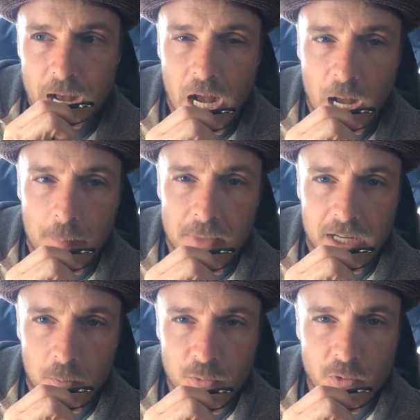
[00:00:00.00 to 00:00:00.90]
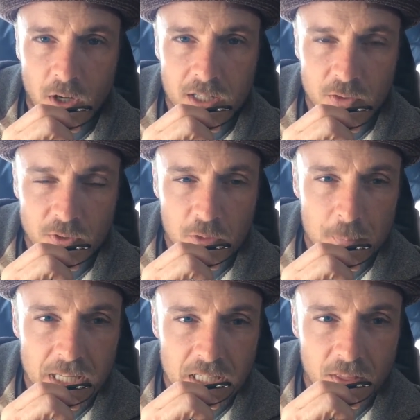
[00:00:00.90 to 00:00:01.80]
Like I was starting to say at the
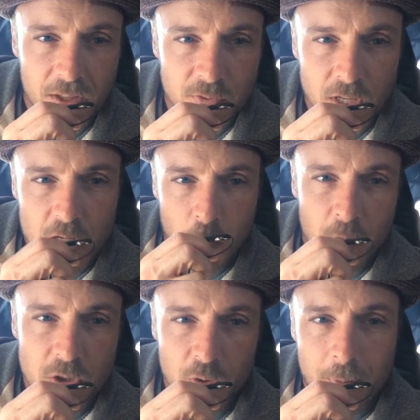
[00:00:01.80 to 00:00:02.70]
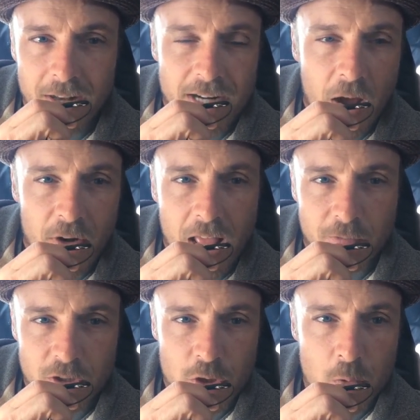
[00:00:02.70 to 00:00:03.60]
beginning of this, we do about 1.5
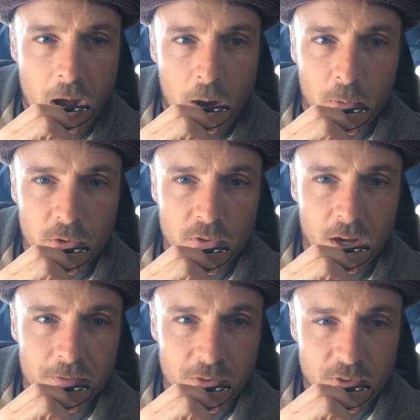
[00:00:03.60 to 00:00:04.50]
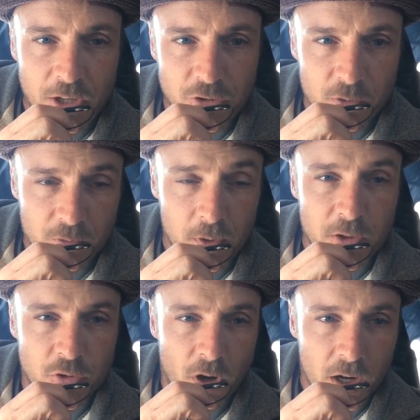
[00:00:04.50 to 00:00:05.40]
hours to 2 hours of a session for
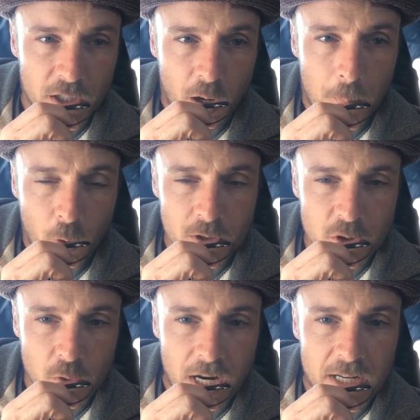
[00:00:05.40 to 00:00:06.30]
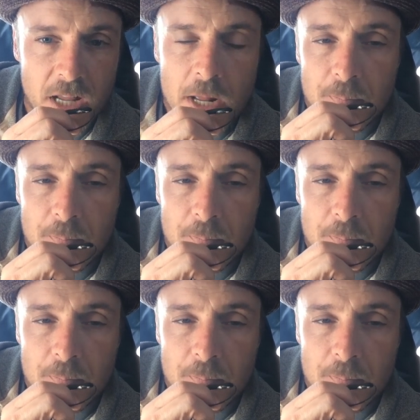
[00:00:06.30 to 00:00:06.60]
each dog in our board and train,